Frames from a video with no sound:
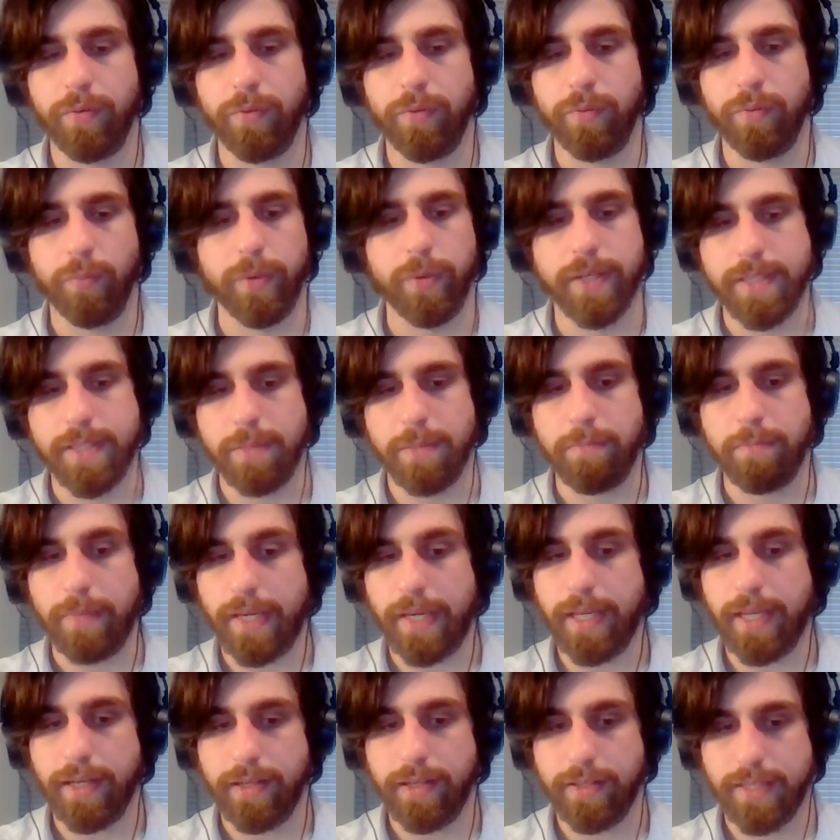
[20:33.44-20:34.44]
what does it
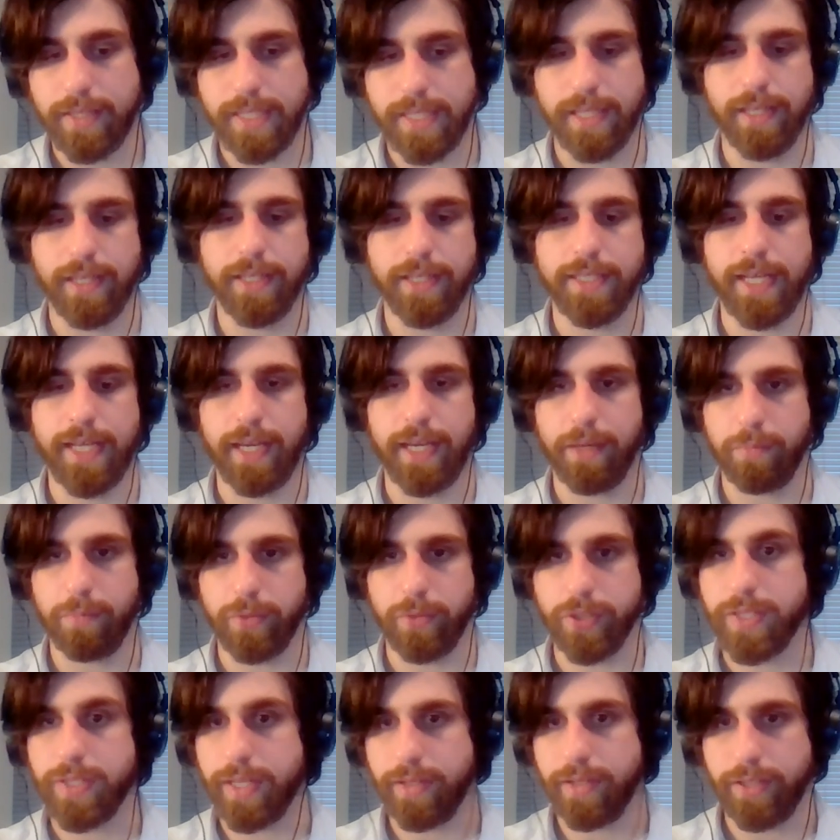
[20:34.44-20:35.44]
mean to take a
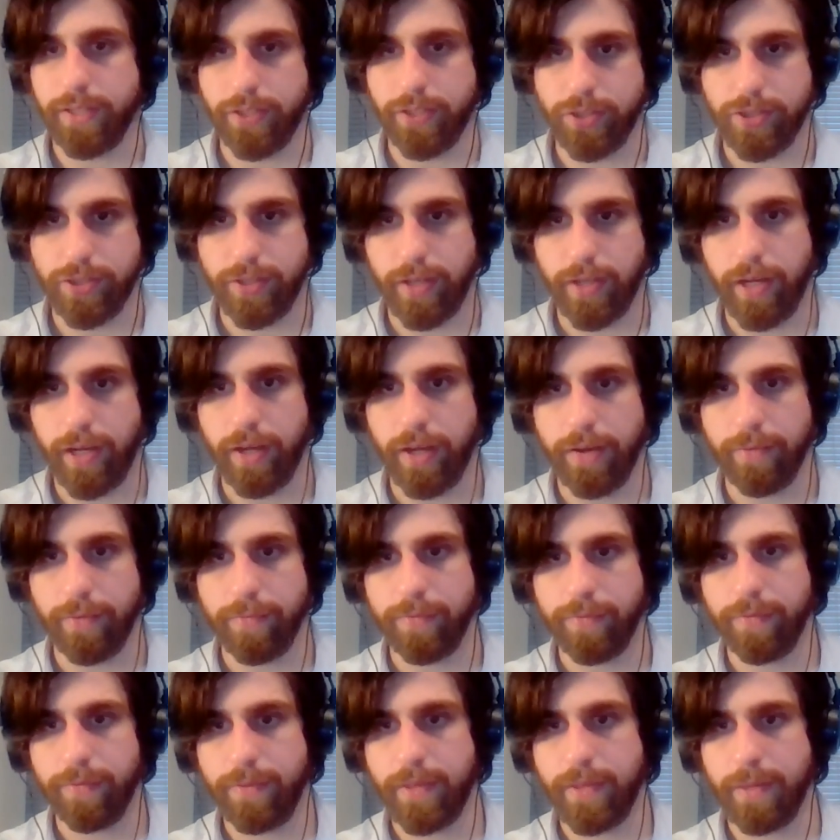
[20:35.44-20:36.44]
percentage
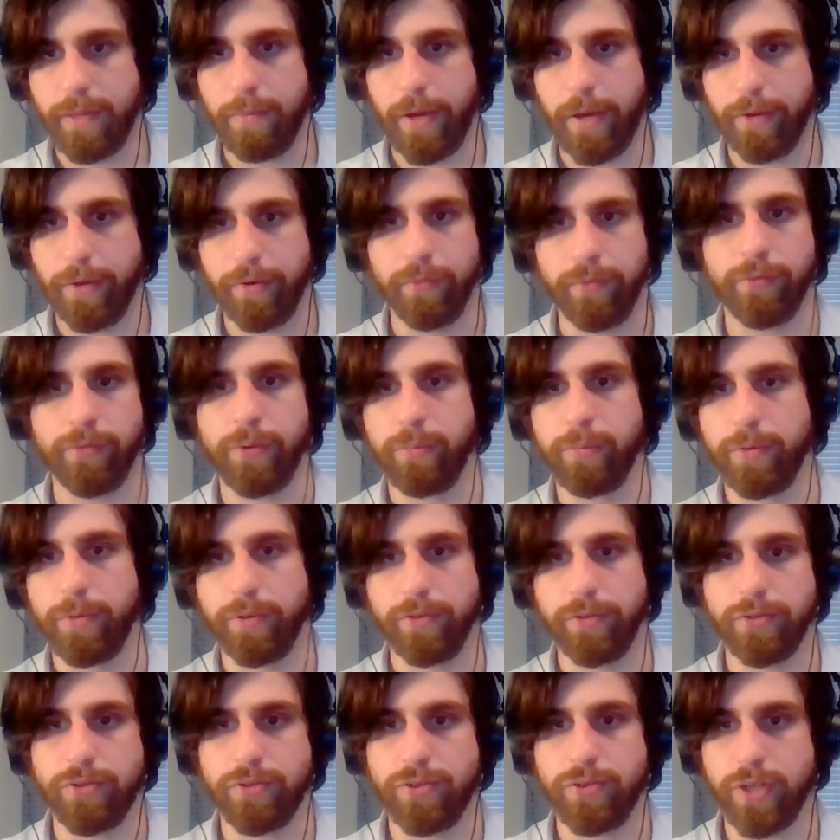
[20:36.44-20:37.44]
of the amount of
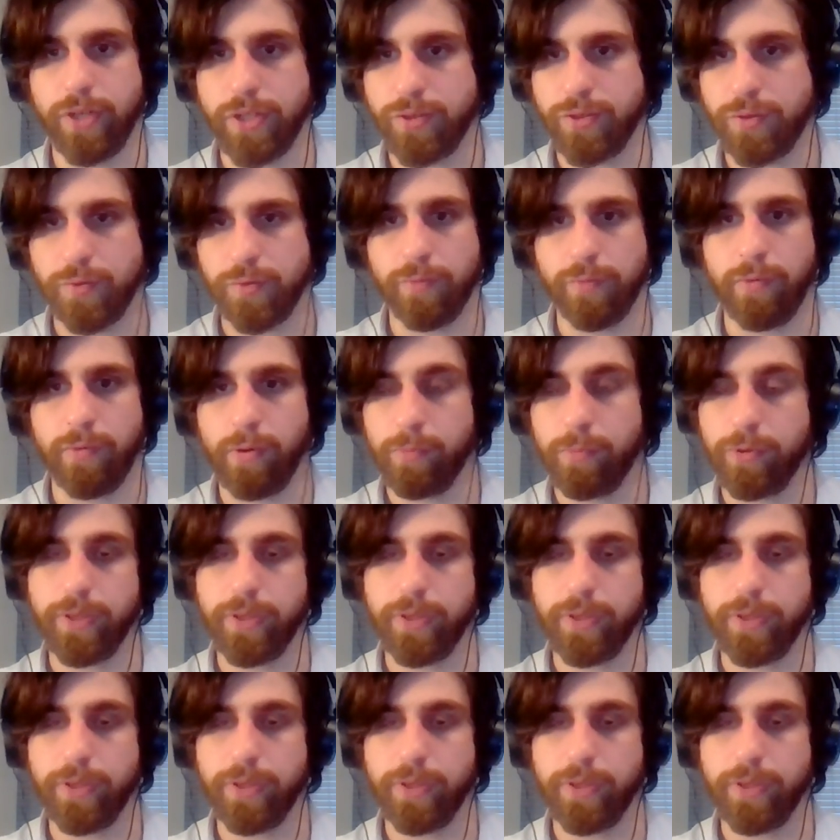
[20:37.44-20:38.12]
criminal justice reform,